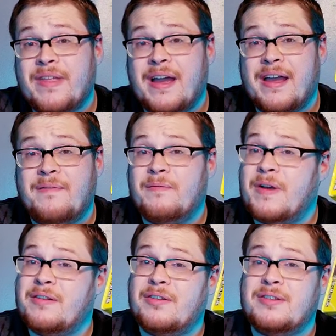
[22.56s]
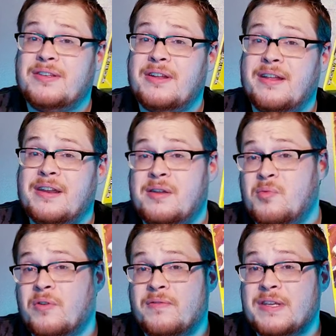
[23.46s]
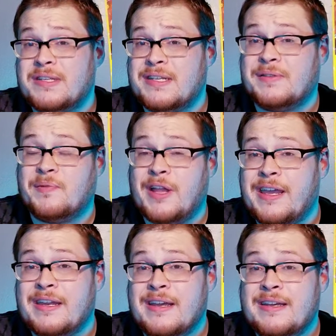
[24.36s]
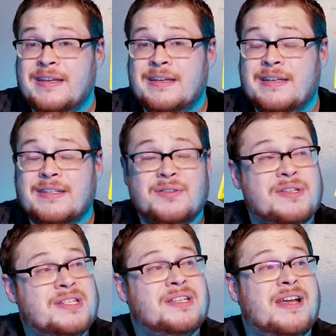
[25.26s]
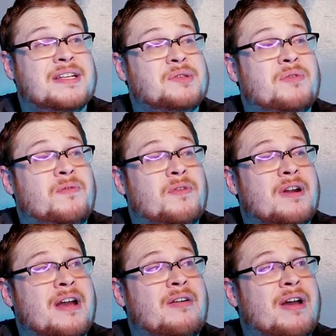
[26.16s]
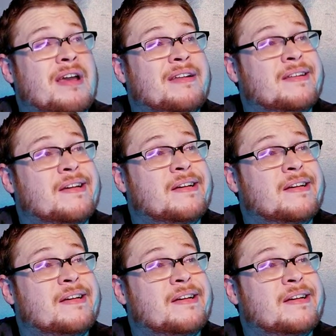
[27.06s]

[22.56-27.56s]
I haven't found a good deal on any more of these as of late, so this is the last one for now, and